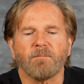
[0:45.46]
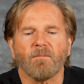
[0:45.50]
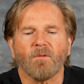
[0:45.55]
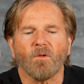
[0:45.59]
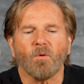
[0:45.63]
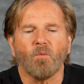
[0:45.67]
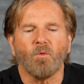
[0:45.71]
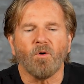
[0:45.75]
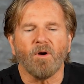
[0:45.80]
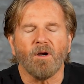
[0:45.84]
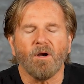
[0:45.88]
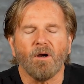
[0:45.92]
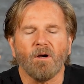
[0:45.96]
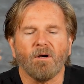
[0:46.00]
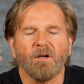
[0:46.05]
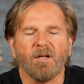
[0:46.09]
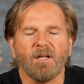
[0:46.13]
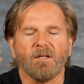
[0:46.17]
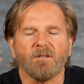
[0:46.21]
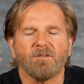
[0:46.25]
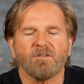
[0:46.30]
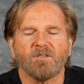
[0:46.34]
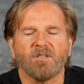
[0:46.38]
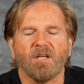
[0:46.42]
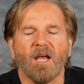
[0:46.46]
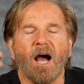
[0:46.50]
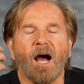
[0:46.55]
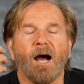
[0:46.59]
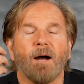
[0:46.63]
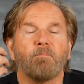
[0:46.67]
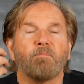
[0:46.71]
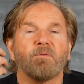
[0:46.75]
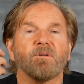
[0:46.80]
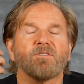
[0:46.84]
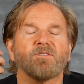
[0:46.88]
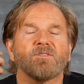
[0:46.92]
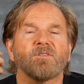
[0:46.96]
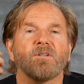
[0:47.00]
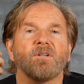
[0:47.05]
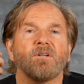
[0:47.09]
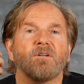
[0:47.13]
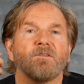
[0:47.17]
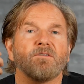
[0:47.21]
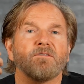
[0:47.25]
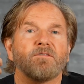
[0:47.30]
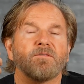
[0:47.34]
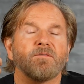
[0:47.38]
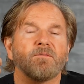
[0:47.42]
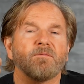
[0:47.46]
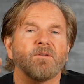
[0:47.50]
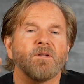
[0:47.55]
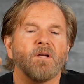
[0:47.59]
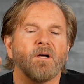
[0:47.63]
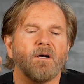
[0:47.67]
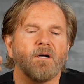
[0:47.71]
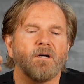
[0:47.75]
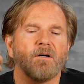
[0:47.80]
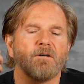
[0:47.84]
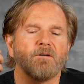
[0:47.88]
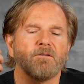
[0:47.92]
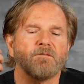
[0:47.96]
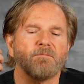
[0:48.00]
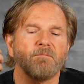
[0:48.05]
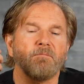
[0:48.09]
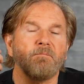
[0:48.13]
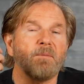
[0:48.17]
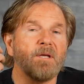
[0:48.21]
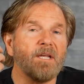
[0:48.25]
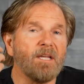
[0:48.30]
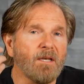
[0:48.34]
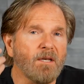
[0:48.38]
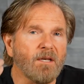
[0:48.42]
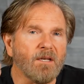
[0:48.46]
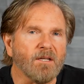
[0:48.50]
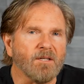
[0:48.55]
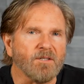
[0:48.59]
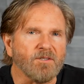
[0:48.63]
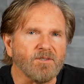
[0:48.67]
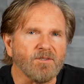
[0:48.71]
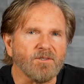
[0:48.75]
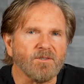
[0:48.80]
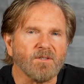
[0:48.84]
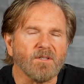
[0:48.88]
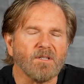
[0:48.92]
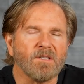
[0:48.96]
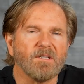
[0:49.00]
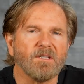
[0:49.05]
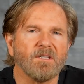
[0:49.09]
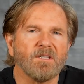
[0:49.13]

where it's the opposite of meanness.